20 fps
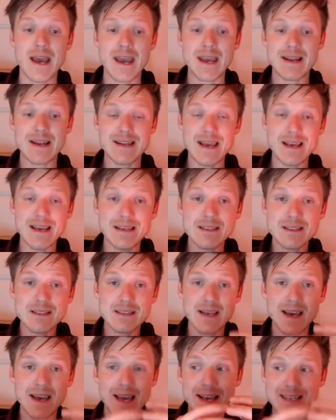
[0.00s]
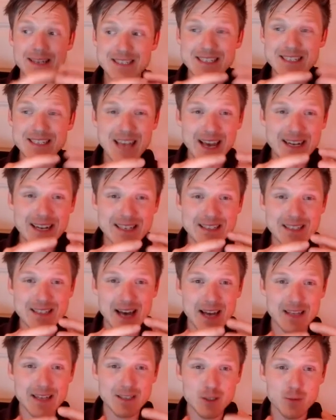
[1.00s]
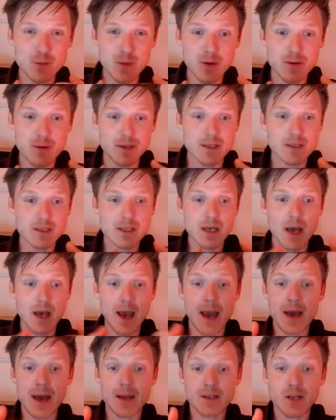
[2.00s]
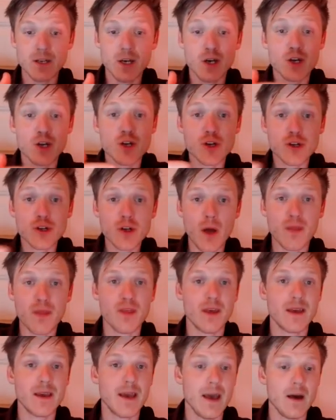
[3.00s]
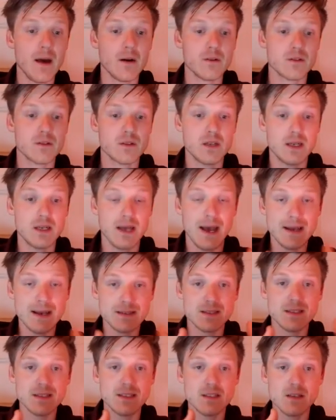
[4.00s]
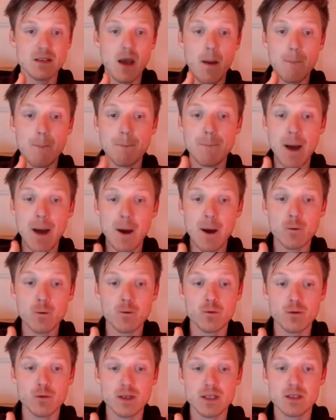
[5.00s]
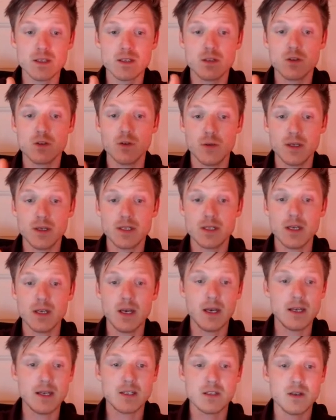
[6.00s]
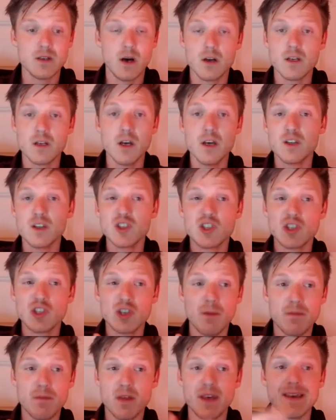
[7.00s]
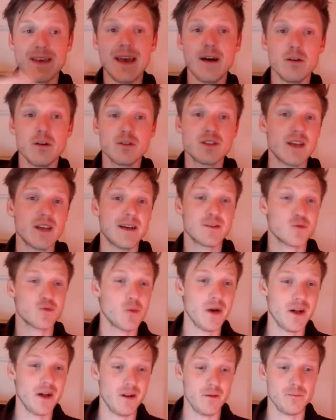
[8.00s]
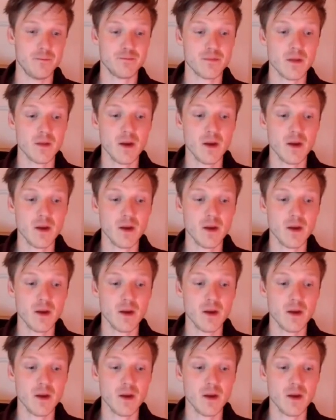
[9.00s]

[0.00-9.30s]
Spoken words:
It is exactly that experience and nothing else. It has these boundaries to it. It's not something else as well.